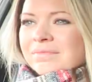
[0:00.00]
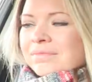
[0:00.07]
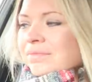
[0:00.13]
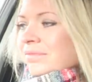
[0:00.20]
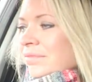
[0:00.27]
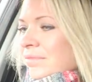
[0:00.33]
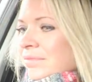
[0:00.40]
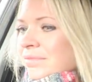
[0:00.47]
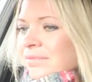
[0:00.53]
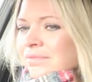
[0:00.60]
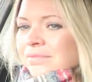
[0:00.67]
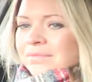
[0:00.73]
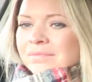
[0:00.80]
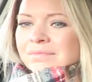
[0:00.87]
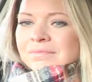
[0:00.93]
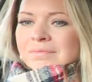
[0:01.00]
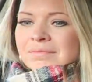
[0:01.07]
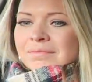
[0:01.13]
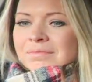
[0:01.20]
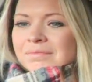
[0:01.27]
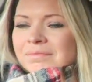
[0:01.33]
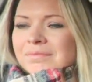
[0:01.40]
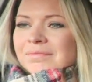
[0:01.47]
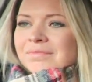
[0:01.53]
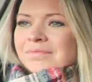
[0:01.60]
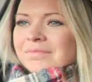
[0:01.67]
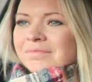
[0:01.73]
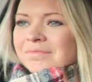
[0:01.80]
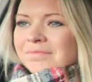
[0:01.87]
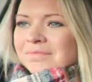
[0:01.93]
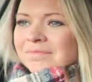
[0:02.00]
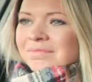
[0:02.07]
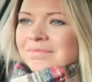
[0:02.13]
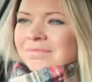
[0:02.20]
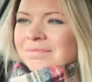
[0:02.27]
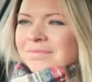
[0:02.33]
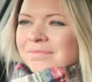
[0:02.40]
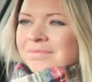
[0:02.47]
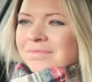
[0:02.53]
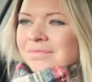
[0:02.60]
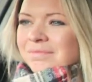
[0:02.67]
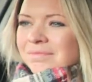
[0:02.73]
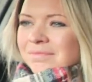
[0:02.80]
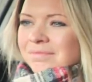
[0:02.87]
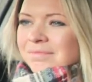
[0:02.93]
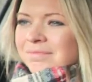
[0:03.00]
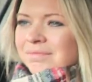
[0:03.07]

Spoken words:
(not speaking)